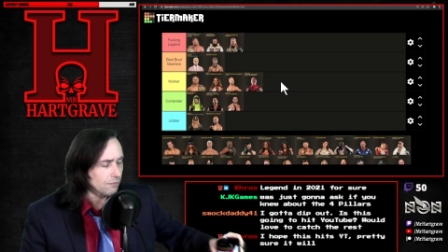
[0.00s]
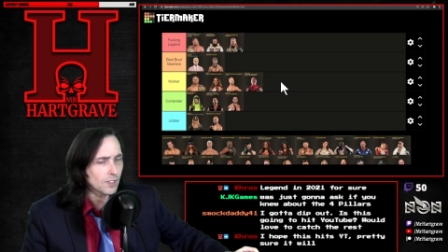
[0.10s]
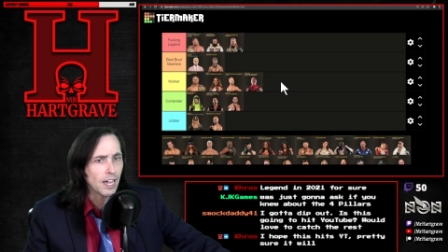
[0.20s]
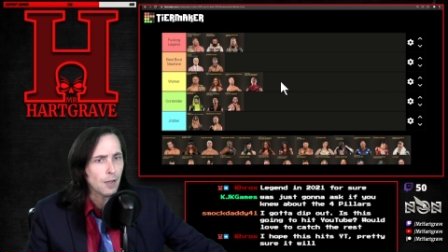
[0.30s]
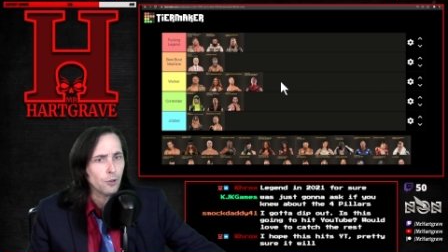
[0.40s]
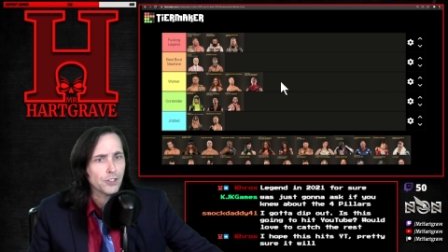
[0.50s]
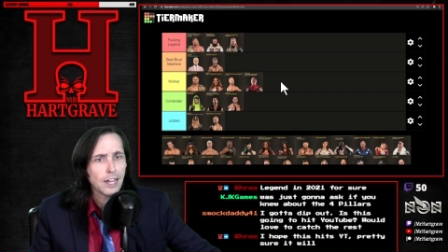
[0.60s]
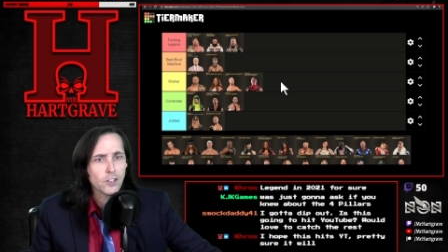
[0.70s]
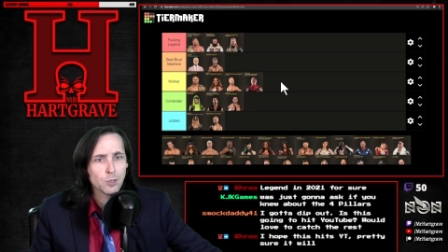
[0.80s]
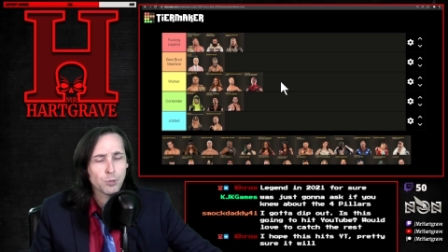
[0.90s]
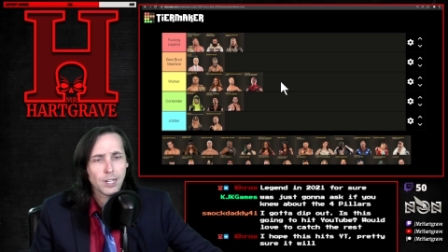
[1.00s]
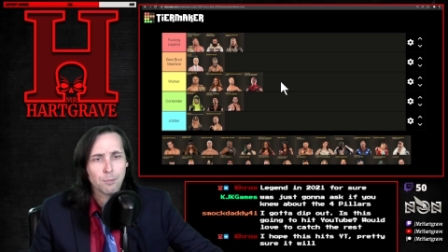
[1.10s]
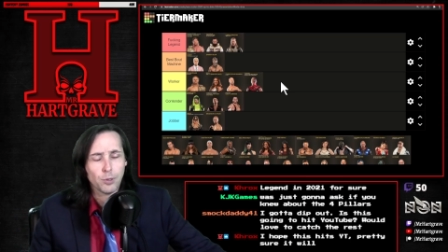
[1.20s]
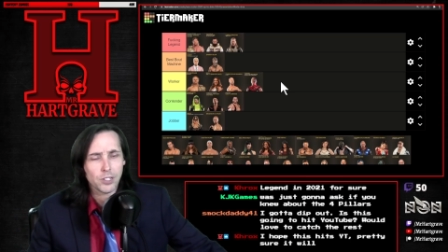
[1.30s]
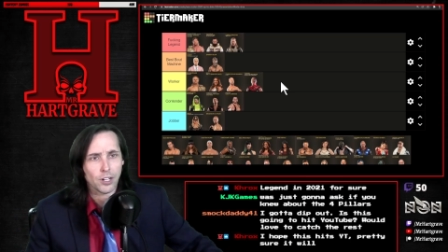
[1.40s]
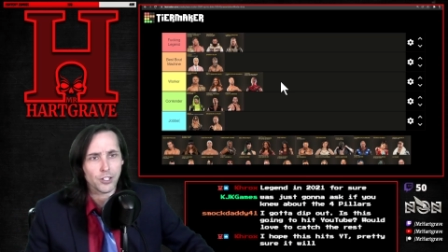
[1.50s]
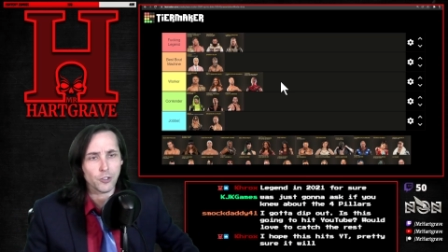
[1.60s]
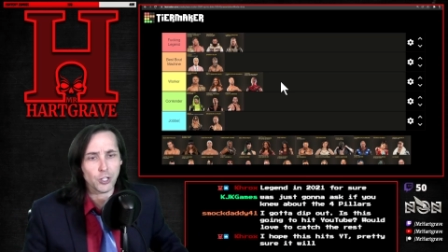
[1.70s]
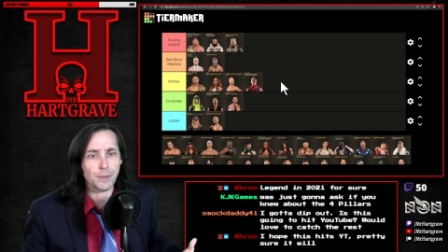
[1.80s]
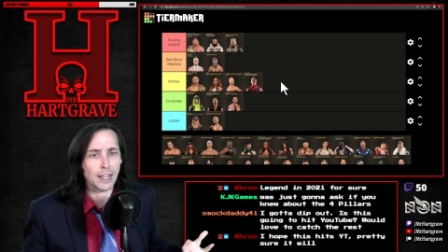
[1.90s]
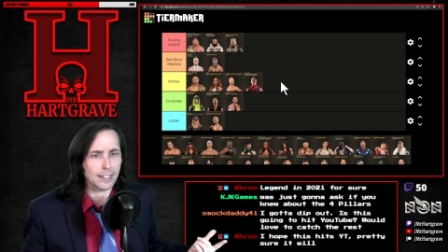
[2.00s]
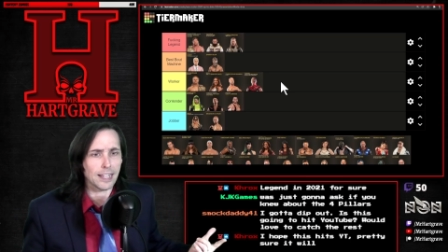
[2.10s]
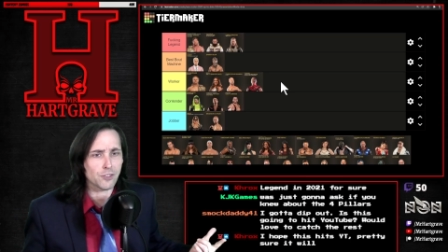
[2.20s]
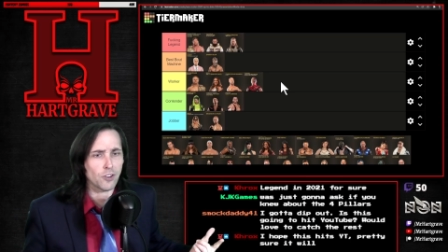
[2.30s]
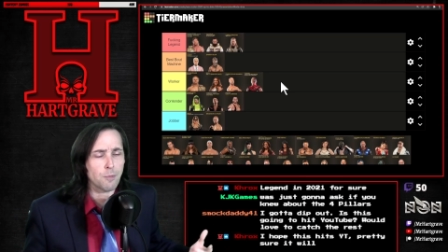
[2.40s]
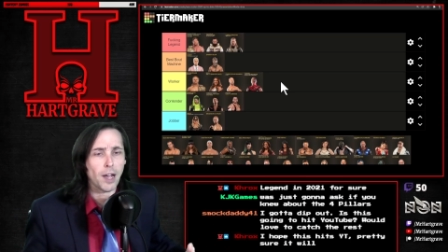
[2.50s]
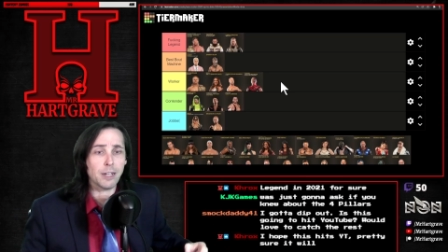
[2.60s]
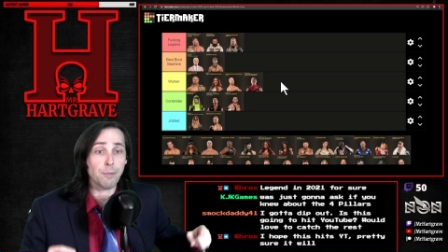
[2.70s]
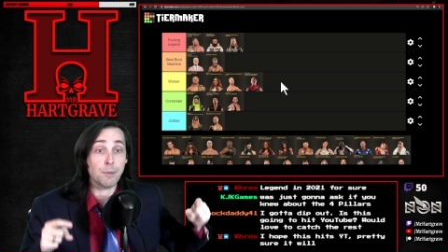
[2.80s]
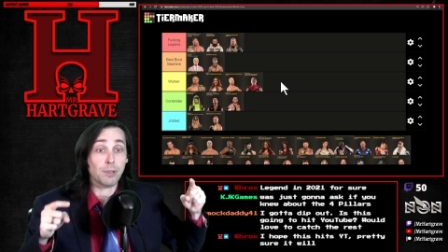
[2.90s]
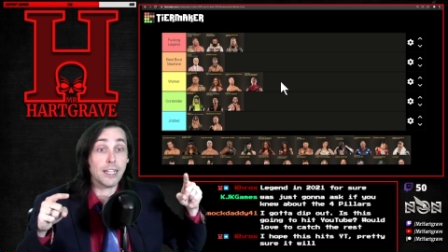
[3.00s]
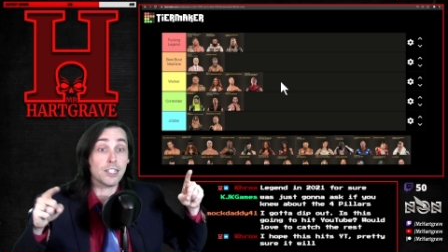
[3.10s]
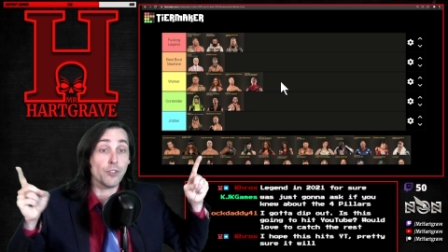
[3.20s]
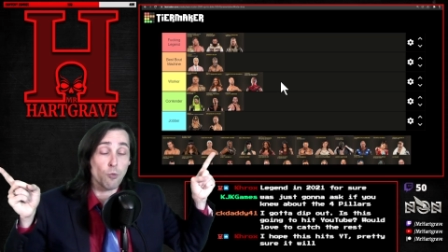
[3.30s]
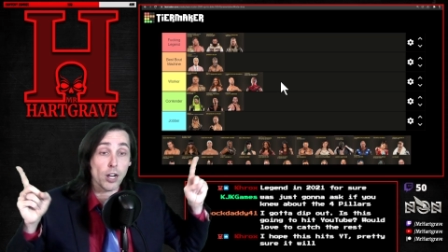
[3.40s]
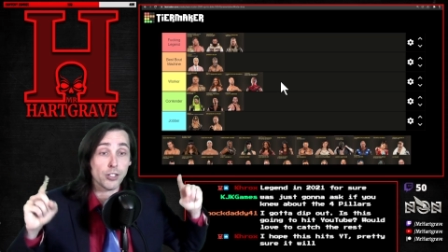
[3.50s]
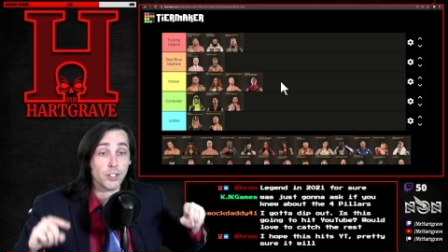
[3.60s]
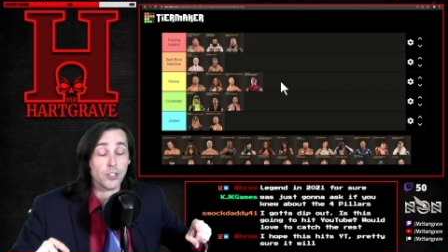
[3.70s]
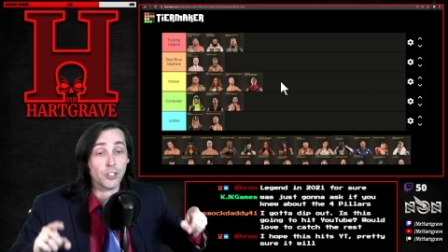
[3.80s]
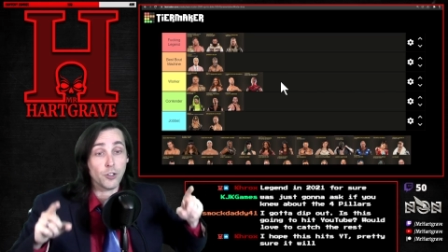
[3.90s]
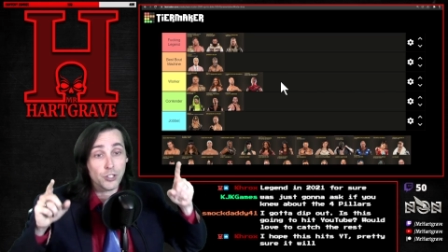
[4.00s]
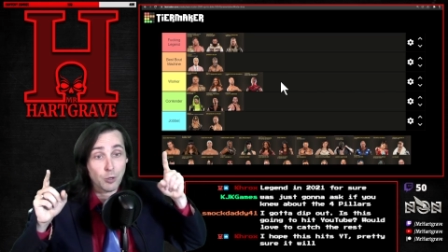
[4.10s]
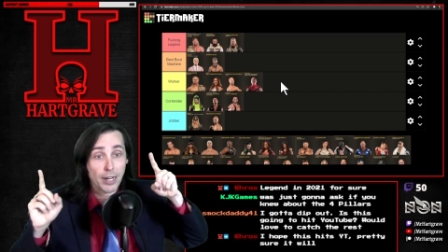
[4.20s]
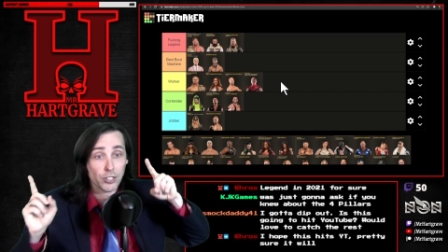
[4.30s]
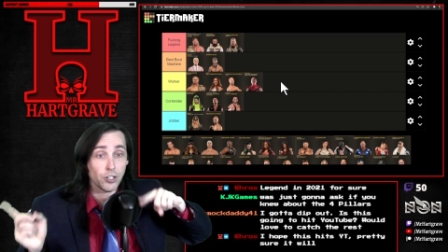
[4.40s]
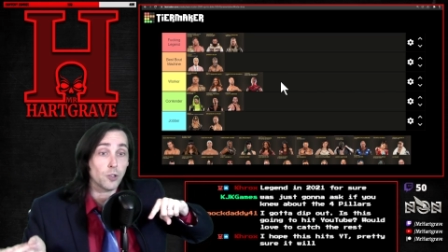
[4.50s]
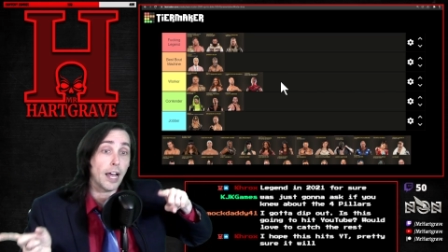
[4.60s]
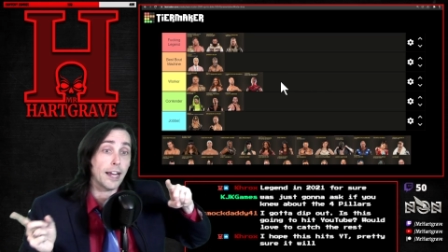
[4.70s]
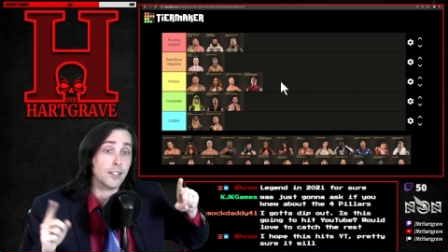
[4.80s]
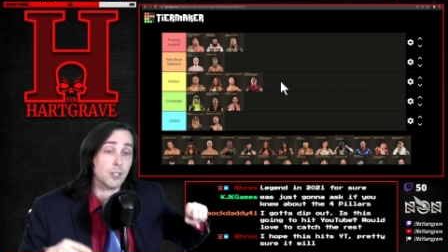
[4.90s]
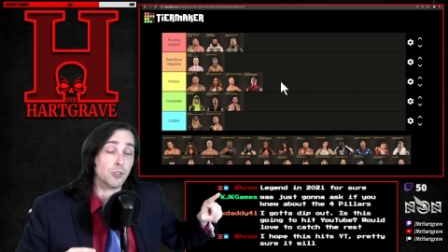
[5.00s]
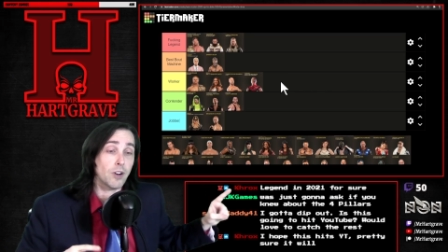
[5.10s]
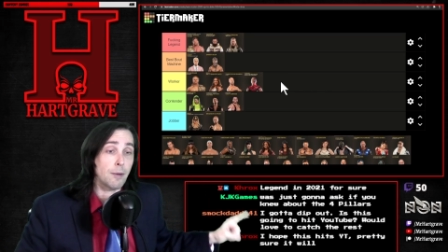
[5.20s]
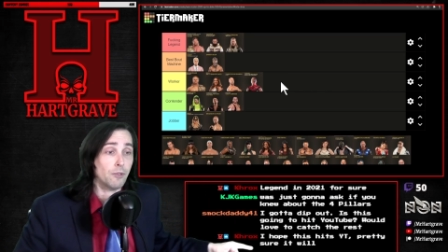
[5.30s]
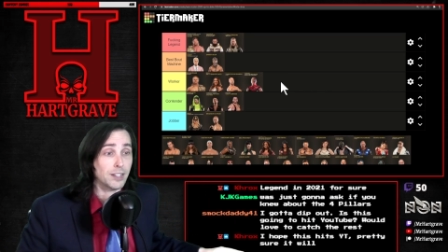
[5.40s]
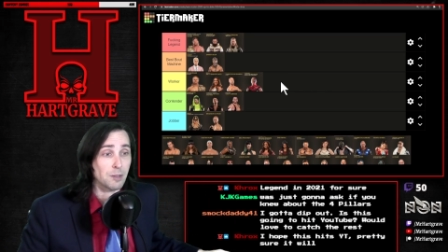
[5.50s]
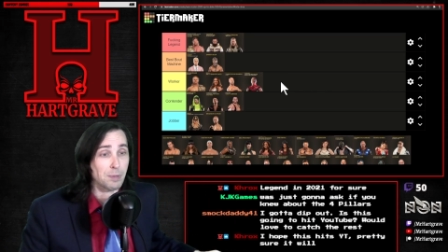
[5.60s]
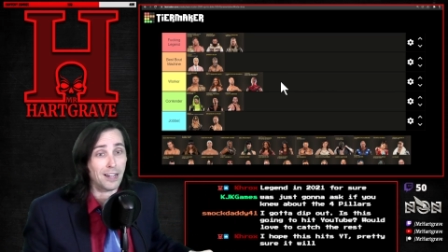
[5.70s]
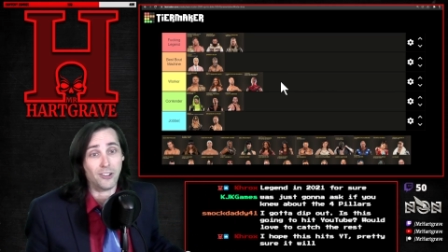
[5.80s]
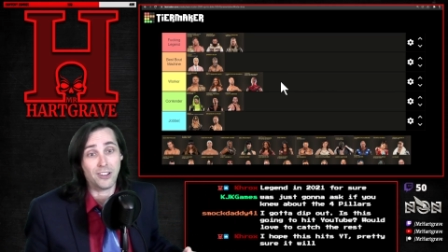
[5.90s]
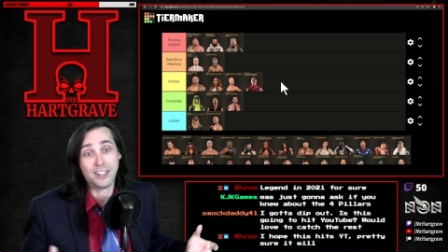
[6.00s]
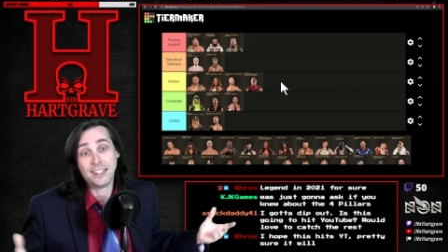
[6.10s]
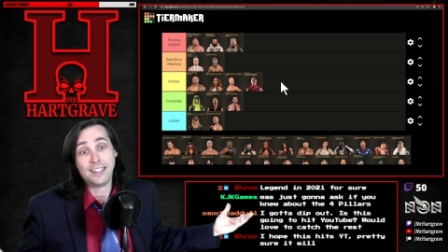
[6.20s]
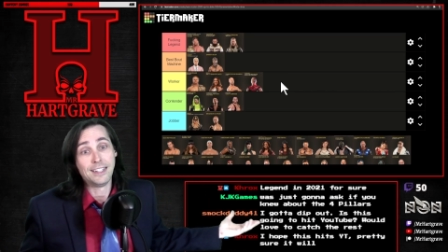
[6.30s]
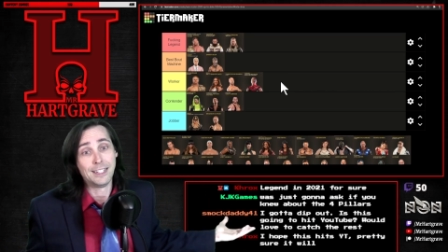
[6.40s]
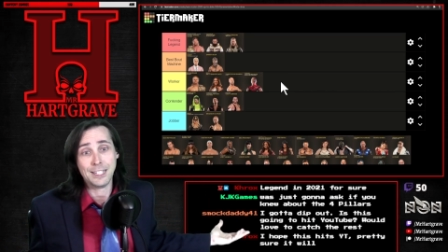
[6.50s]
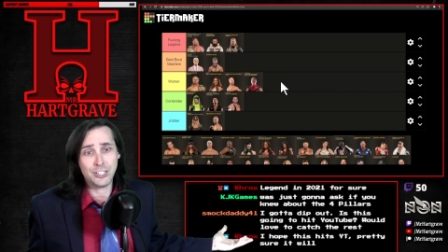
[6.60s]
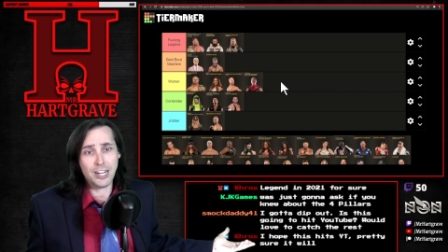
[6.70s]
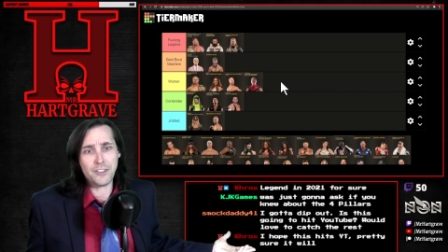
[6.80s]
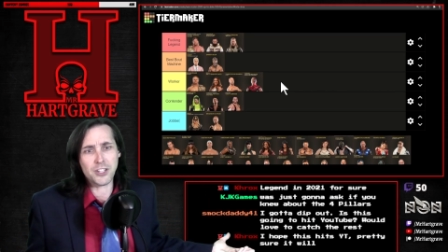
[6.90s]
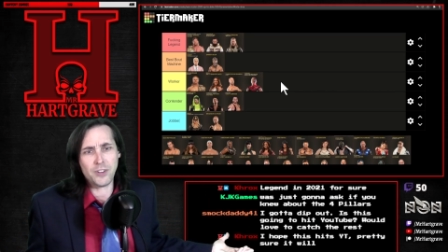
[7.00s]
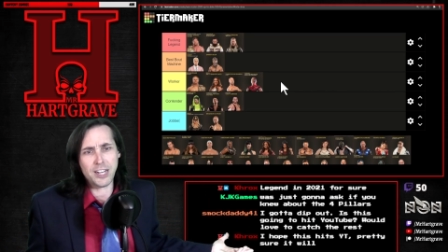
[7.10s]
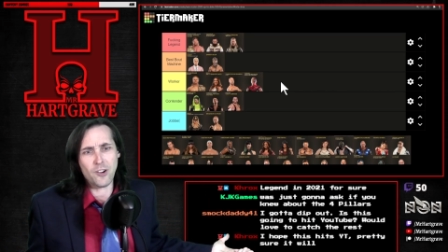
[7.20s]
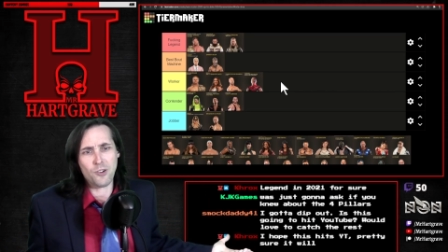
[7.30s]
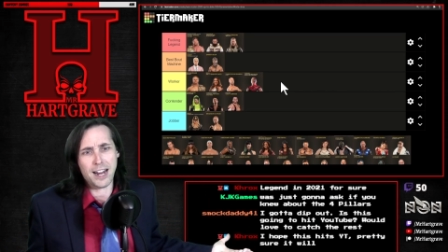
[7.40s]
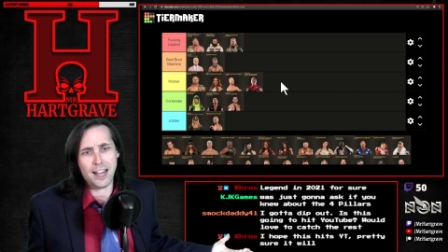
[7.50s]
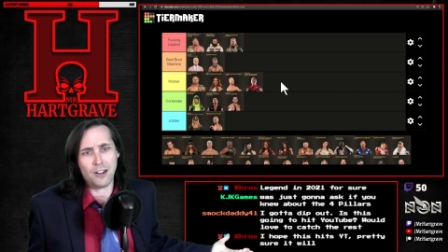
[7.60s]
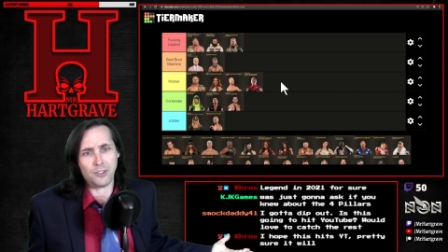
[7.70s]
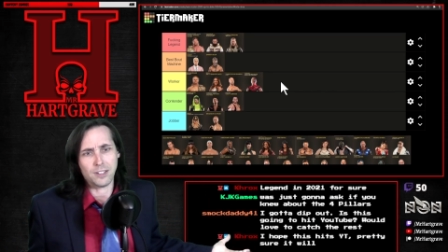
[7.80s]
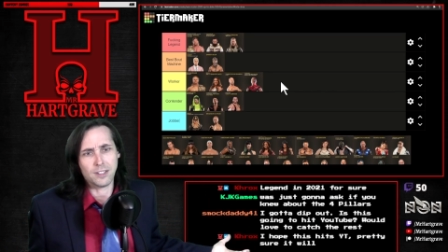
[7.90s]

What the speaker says: I will 1,000% put this on YouTube. Thanks for reminding me. Please, if you're watching this on YouTube, make sure you like and subscribe and ring the bell. Share this video around.